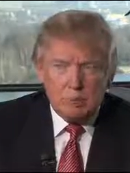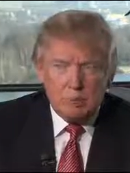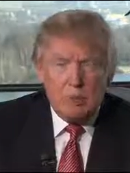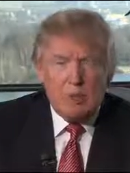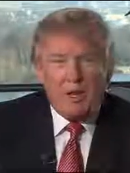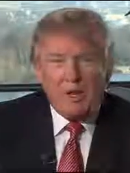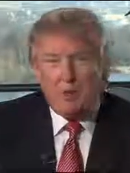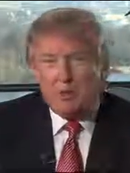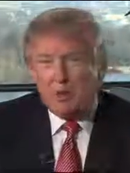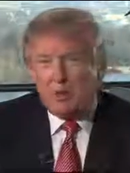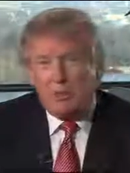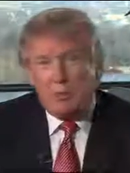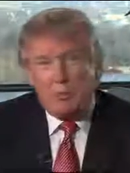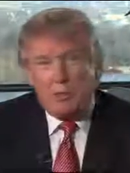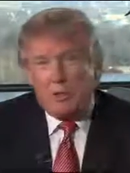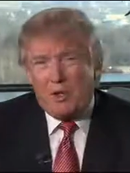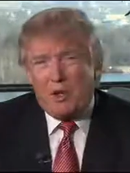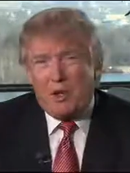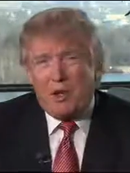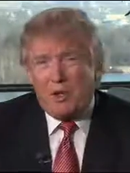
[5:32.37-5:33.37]
Well, that was a
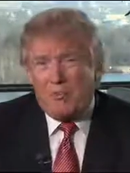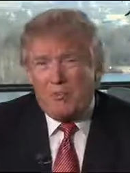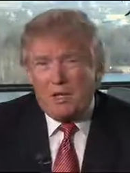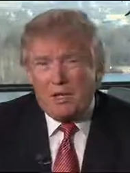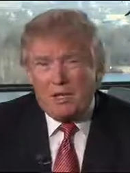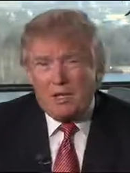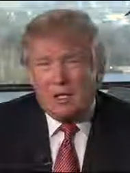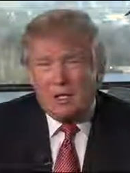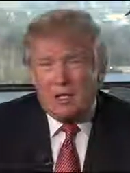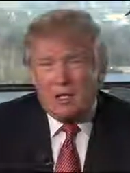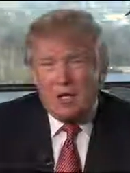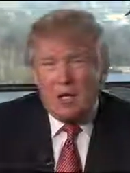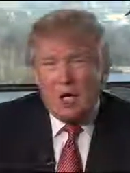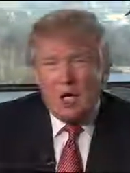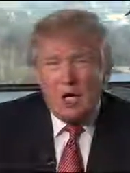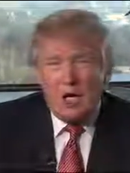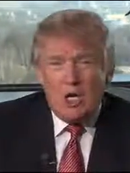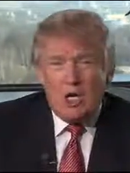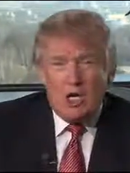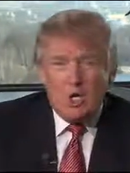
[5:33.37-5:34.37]
rumor that I immediately
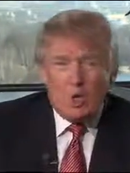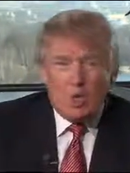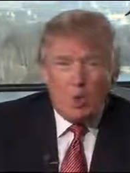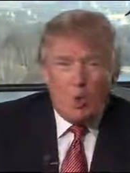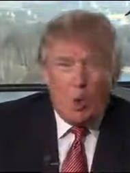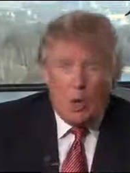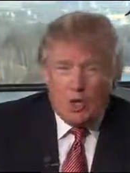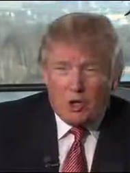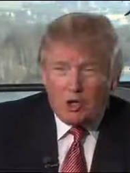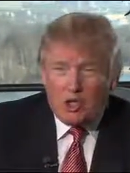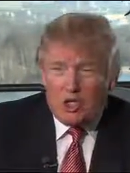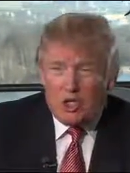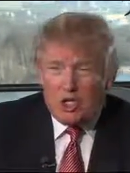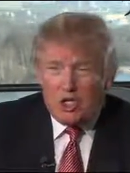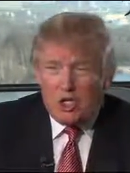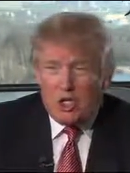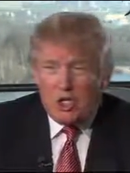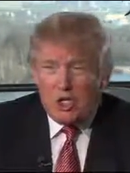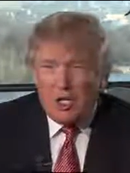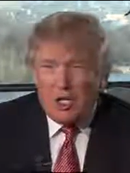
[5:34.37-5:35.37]

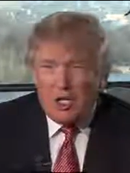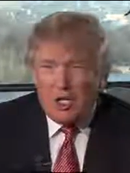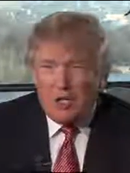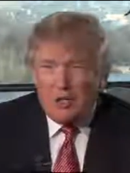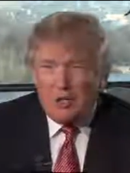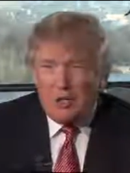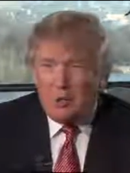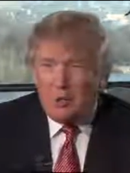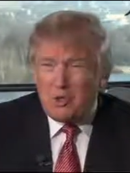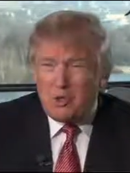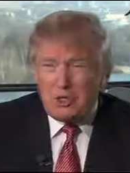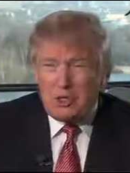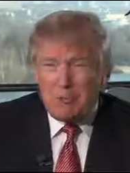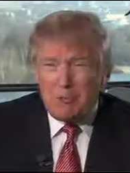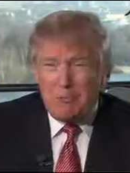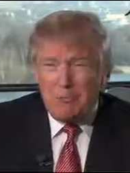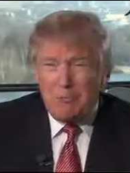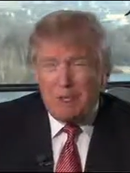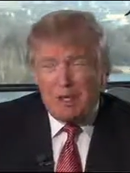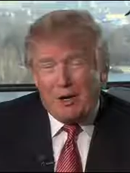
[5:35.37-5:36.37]
quelched. Uh, there was a
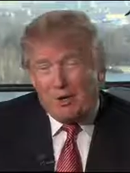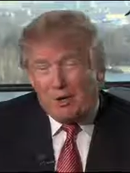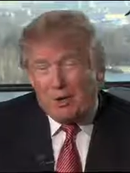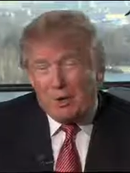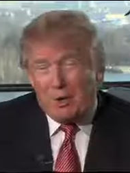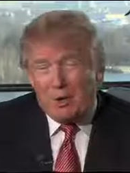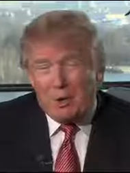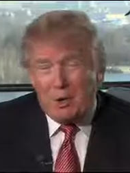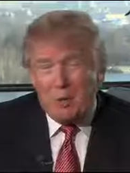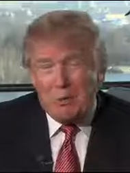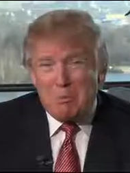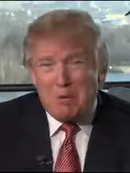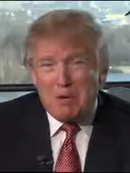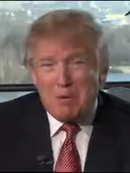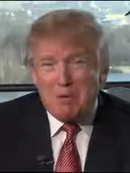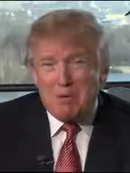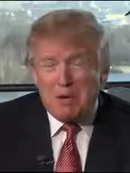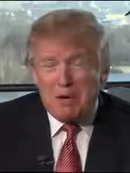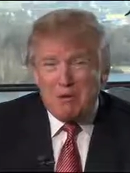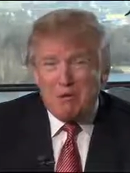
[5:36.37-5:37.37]
not only a rumor.
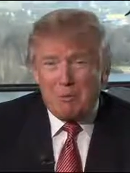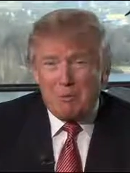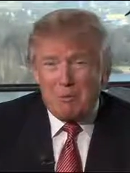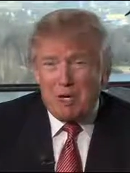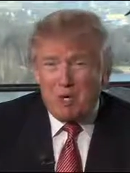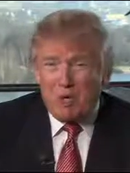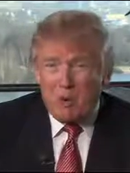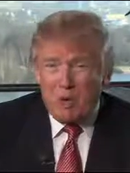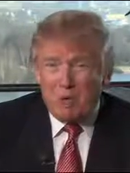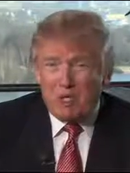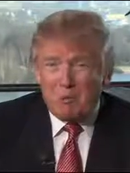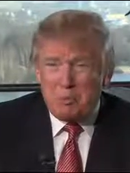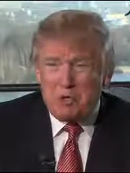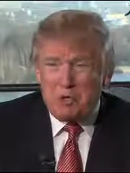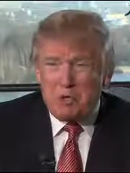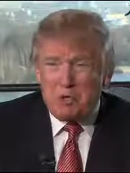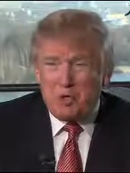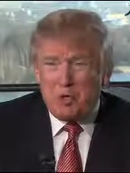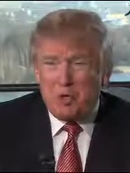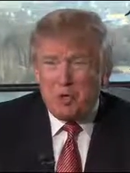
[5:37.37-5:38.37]
I mean, everybody wants
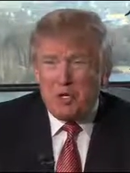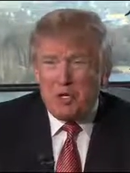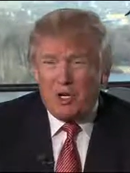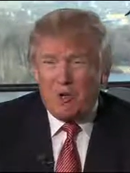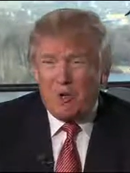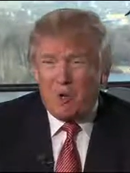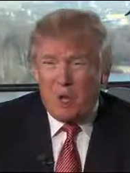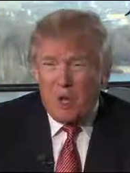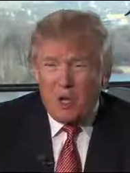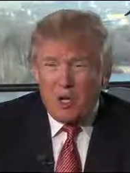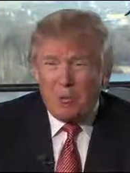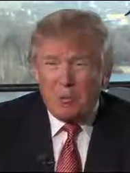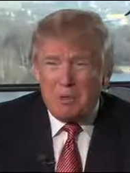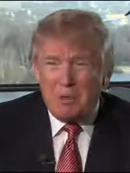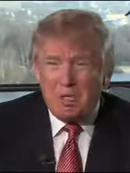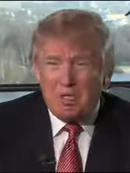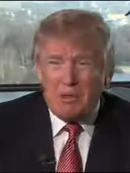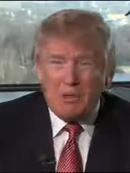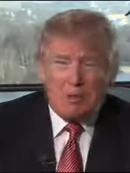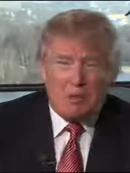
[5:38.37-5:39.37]
me to do it and wanted
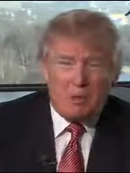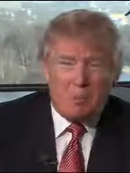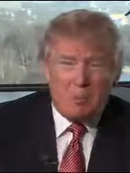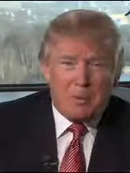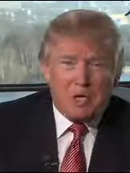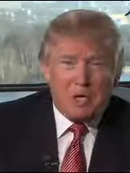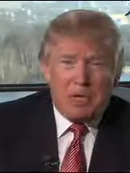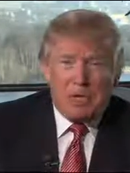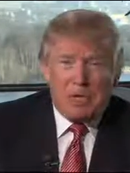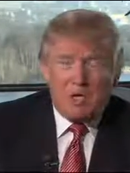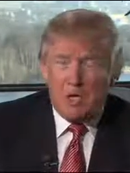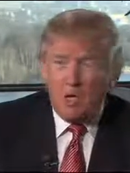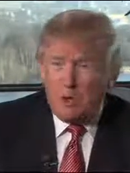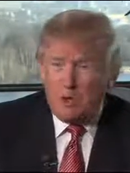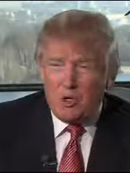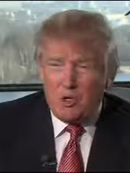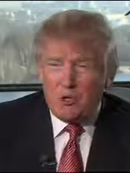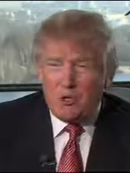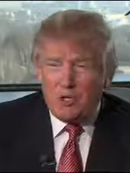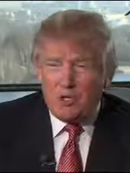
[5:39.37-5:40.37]
me to do it, but I had
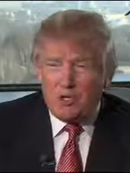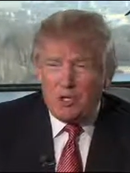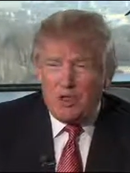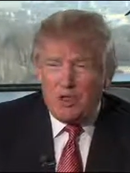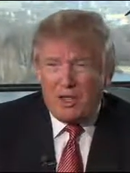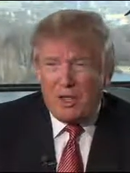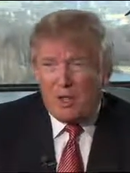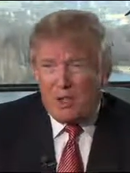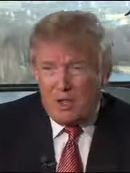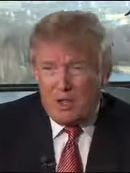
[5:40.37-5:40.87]
no interest in that.